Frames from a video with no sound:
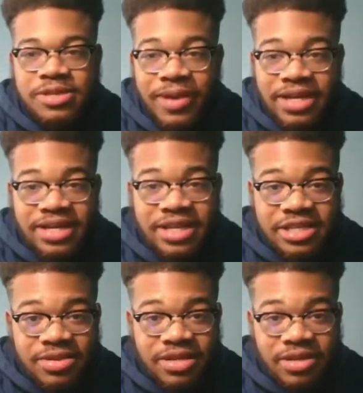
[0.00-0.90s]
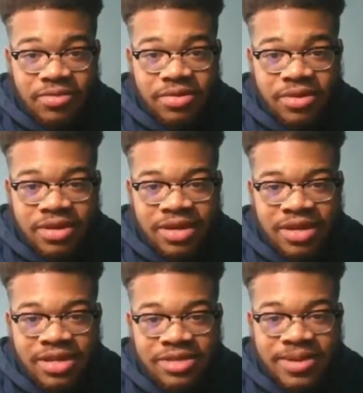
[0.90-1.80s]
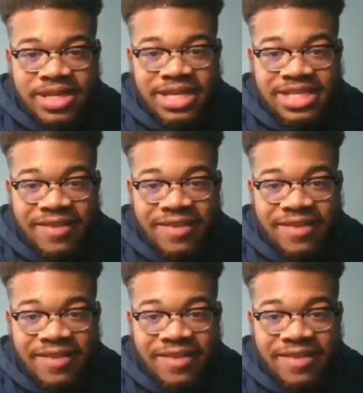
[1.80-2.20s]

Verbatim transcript: This man, this, this Messi at